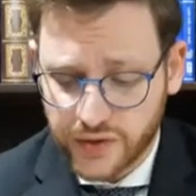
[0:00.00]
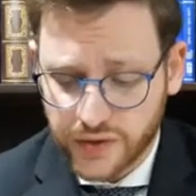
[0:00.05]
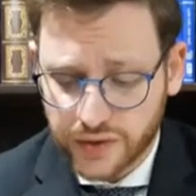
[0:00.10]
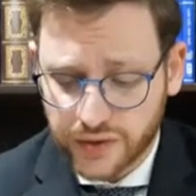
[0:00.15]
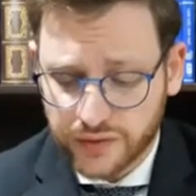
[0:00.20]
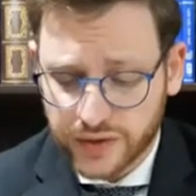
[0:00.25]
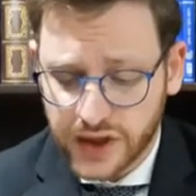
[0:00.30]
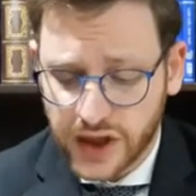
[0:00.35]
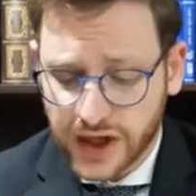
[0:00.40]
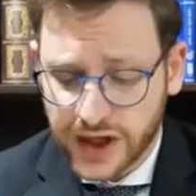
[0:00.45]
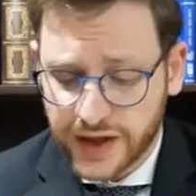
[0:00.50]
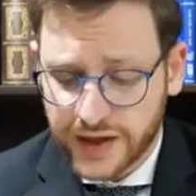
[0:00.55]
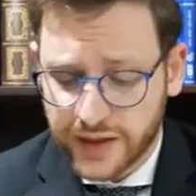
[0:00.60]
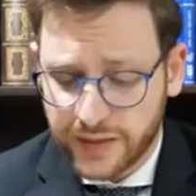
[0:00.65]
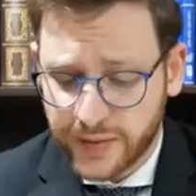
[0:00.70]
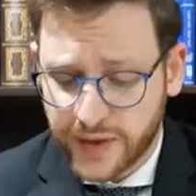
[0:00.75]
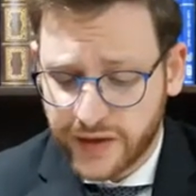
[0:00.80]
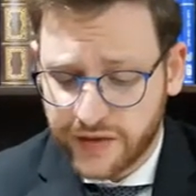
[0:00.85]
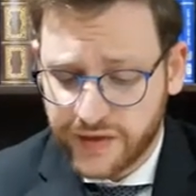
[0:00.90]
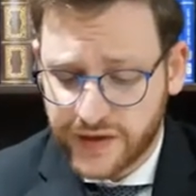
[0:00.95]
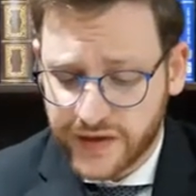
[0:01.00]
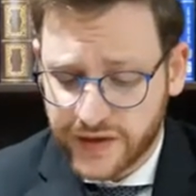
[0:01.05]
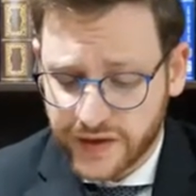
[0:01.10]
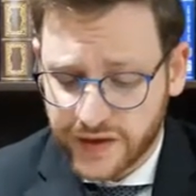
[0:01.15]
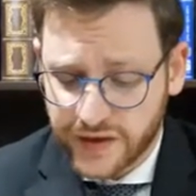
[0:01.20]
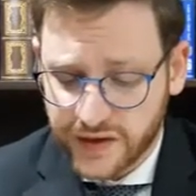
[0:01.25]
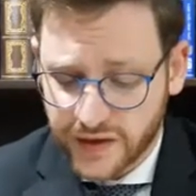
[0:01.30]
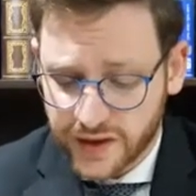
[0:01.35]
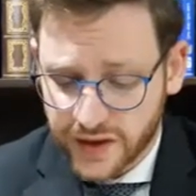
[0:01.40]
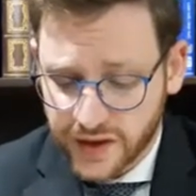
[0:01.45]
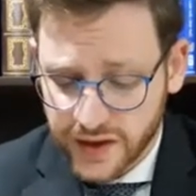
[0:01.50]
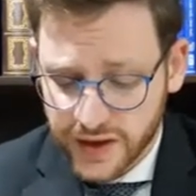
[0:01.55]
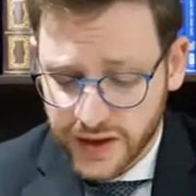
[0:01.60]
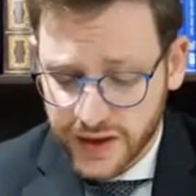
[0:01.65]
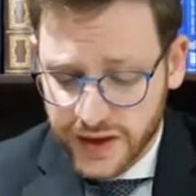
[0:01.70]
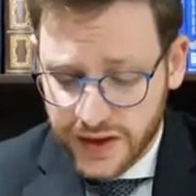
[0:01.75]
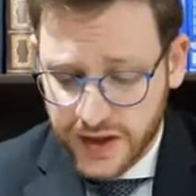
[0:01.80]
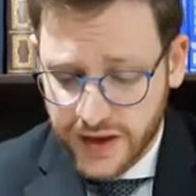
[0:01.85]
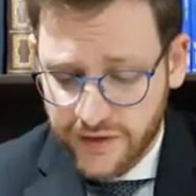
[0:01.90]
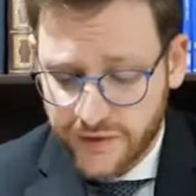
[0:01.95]
you can rely on him if it's easy,
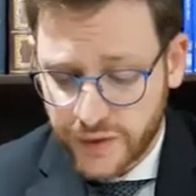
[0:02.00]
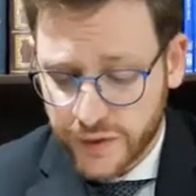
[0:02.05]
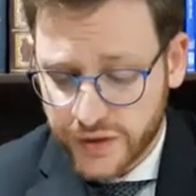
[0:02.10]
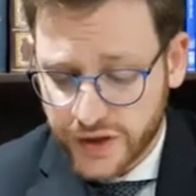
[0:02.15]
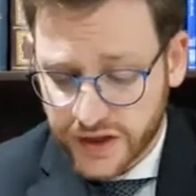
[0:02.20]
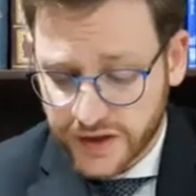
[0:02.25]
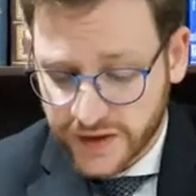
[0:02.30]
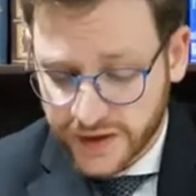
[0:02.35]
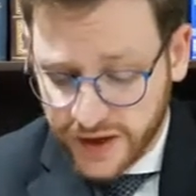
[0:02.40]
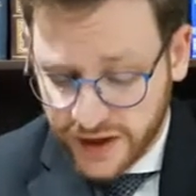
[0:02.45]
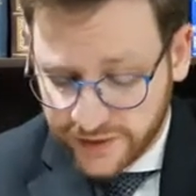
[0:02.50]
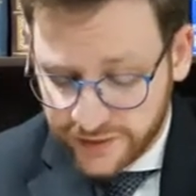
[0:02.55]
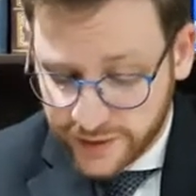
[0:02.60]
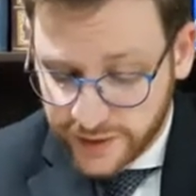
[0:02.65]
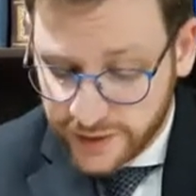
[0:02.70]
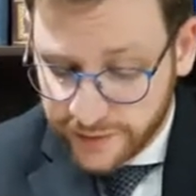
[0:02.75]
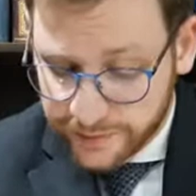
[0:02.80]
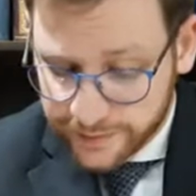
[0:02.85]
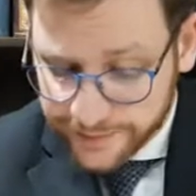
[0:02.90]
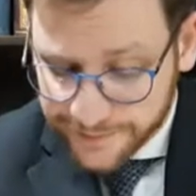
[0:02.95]
if you check the night for him.